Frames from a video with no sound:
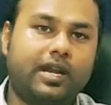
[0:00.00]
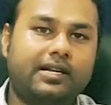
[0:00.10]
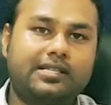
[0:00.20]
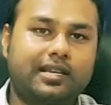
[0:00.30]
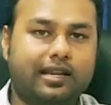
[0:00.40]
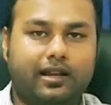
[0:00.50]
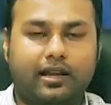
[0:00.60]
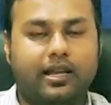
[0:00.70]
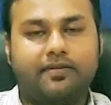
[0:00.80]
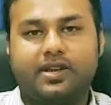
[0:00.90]
gets
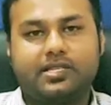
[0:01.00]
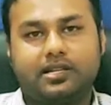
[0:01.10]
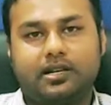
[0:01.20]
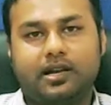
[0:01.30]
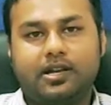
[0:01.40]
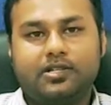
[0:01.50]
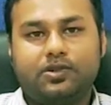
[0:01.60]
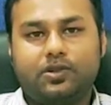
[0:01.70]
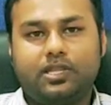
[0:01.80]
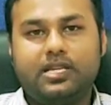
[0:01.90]
invested.
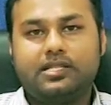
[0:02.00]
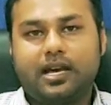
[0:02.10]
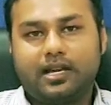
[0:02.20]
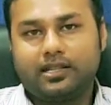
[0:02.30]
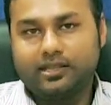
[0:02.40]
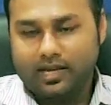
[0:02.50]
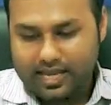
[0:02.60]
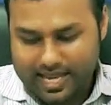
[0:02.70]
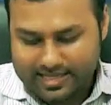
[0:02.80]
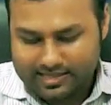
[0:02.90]
So these are the
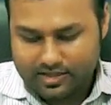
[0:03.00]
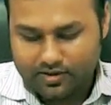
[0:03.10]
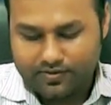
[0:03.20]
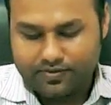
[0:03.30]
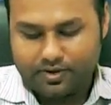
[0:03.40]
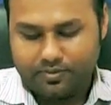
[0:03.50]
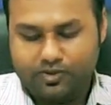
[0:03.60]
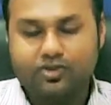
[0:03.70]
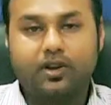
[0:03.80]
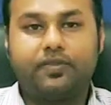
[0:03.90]
3 S of
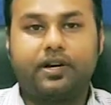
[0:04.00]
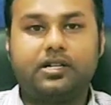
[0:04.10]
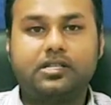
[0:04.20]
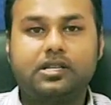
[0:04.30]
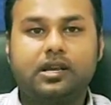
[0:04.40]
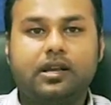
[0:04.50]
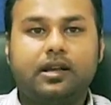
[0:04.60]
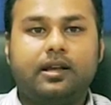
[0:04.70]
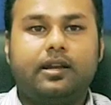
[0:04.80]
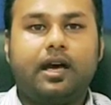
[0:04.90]
mutual funds.
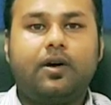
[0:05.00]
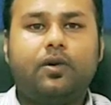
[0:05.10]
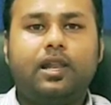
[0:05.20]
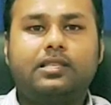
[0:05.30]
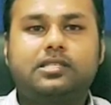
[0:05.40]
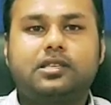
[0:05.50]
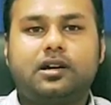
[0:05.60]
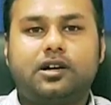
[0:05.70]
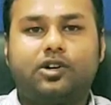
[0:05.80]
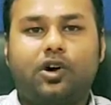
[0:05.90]
Now let's
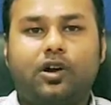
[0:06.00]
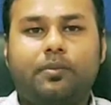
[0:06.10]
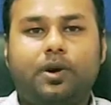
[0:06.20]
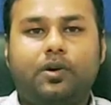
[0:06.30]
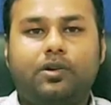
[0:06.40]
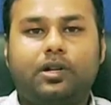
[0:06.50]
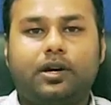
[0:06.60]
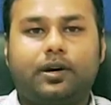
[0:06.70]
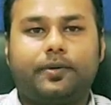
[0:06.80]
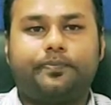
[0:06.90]
talk about
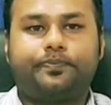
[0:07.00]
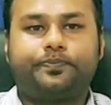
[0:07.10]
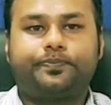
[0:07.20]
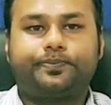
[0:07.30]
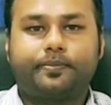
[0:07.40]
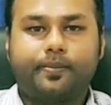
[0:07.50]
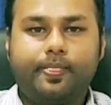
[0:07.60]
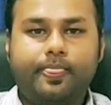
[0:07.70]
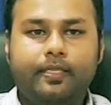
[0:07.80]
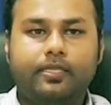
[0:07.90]

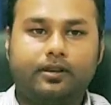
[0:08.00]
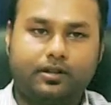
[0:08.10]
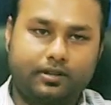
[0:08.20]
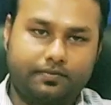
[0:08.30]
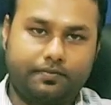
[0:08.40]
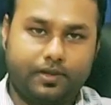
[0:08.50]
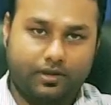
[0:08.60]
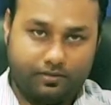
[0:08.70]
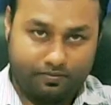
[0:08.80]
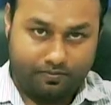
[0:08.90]

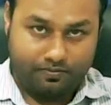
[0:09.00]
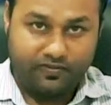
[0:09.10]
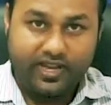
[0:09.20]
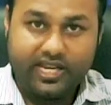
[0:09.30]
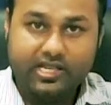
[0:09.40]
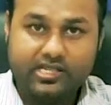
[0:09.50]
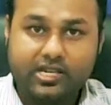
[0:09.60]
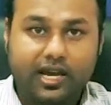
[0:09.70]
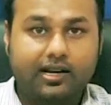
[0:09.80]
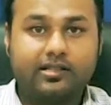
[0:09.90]
the various
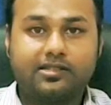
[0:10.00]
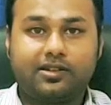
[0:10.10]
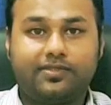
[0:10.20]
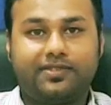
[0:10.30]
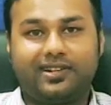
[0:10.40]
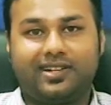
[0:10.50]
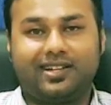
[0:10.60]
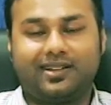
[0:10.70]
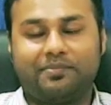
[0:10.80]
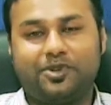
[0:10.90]
jargons of
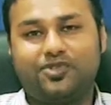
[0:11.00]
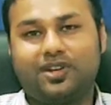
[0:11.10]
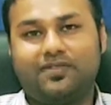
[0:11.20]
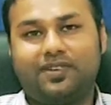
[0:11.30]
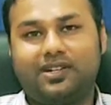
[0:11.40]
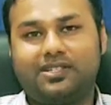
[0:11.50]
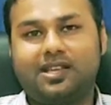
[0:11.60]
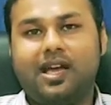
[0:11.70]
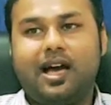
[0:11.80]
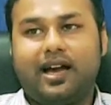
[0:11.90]
mutual
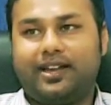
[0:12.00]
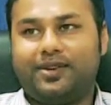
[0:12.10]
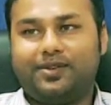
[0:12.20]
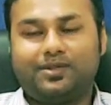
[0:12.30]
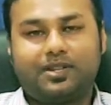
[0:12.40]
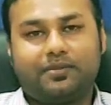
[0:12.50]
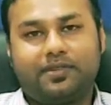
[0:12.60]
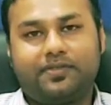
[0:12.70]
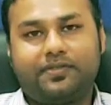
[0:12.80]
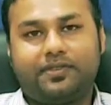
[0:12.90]
funds. I know some
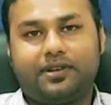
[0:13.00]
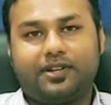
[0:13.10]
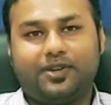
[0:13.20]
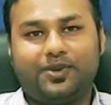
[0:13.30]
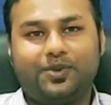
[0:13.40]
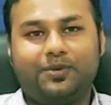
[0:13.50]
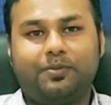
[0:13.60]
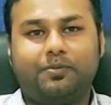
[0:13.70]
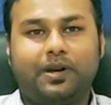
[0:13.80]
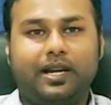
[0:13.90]
of
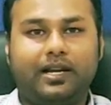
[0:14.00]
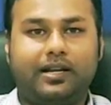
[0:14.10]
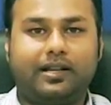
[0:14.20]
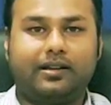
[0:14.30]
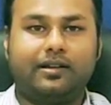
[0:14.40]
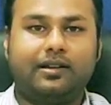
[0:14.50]
you might,